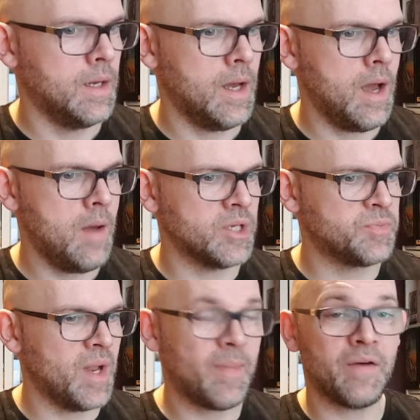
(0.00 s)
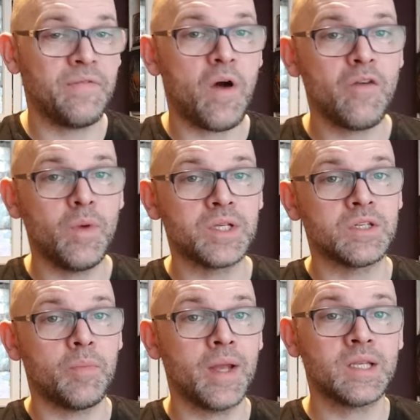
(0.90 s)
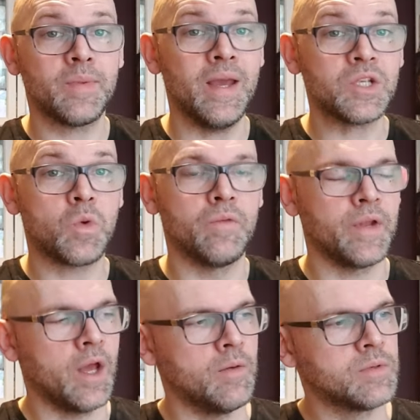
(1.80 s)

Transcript: Um, but it's been about five weeks since I picked up a Hit Squad video.